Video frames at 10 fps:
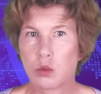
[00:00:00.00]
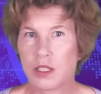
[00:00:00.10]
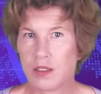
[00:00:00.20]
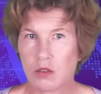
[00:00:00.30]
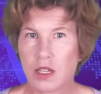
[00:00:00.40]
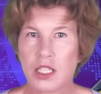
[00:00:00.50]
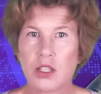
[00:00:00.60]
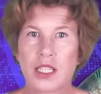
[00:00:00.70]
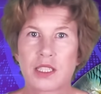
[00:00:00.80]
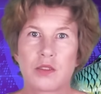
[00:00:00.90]
with the
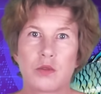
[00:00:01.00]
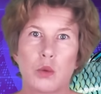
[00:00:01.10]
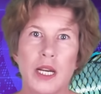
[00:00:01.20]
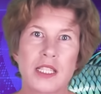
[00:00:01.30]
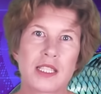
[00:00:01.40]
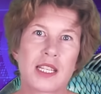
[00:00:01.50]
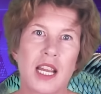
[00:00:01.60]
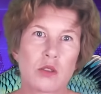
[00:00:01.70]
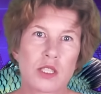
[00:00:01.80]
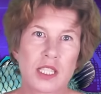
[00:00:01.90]
radioactive waste
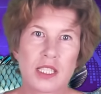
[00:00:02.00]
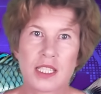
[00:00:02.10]
now sit